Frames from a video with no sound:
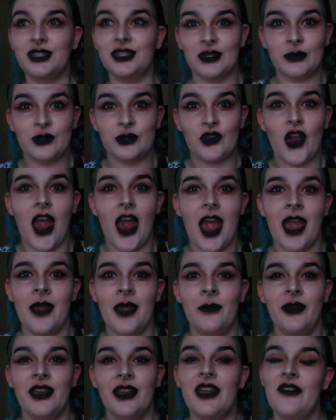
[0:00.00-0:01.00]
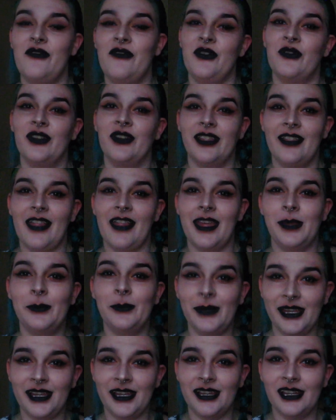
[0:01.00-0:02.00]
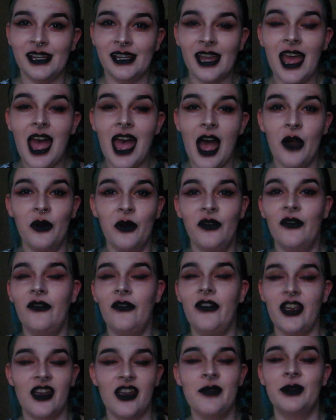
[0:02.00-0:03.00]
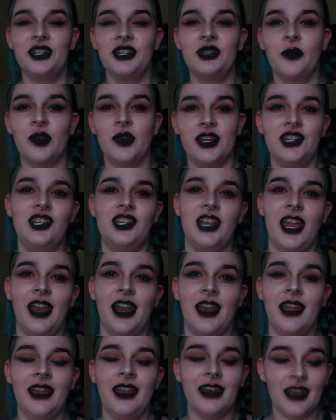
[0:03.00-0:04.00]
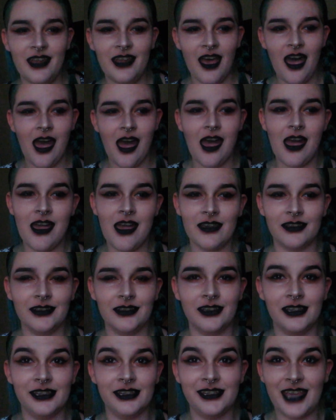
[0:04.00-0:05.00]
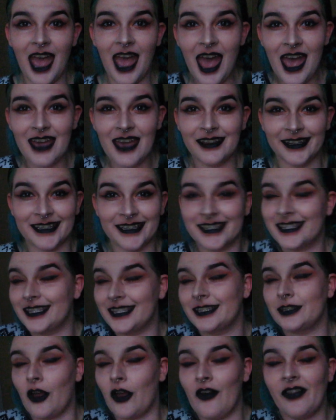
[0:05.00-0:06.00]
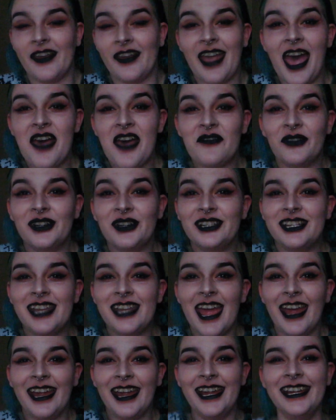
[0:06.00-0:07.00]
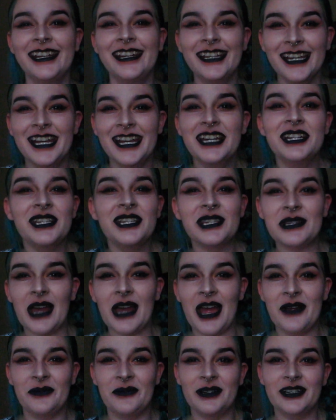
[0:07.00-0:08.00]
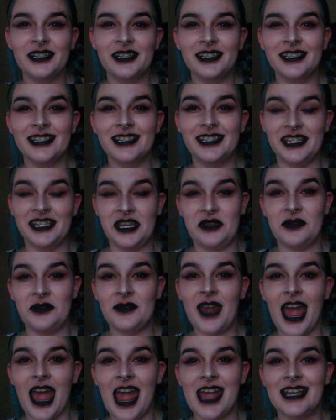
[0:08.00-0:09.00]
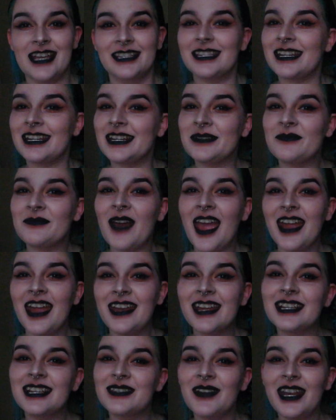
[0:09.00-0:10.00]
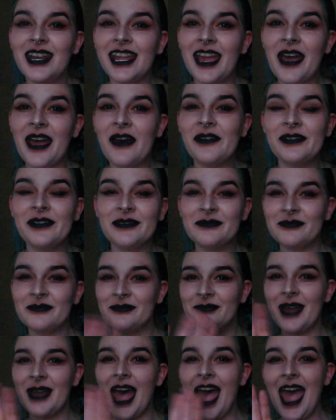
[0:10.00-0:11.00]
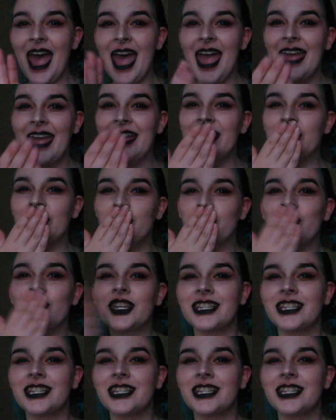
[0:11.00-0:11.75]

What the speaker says: Subscribe if you really like me. I would very much appreciate it. Yeah, that's all I got for today. So I will see you guys in my next video. Bye!